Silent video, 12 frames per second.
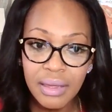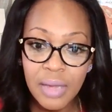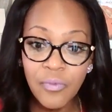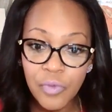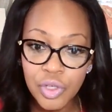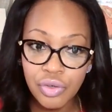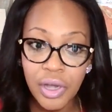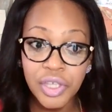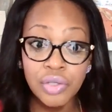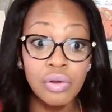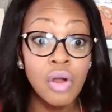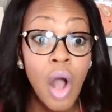
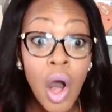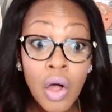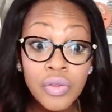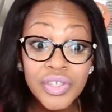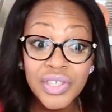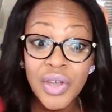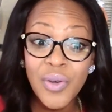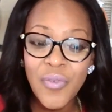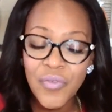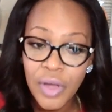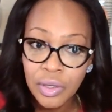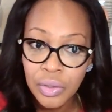infrastructure are also
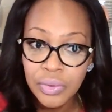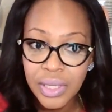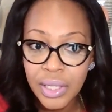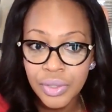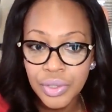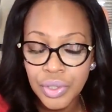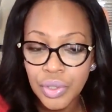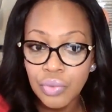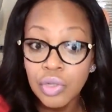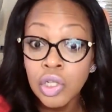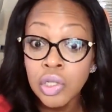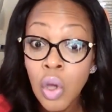funneled
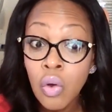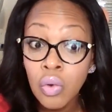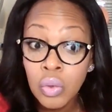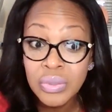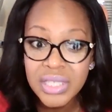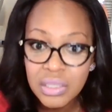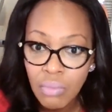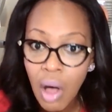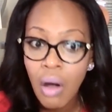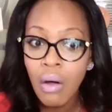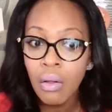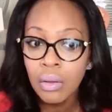into local
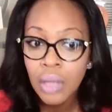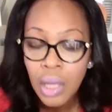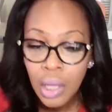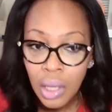small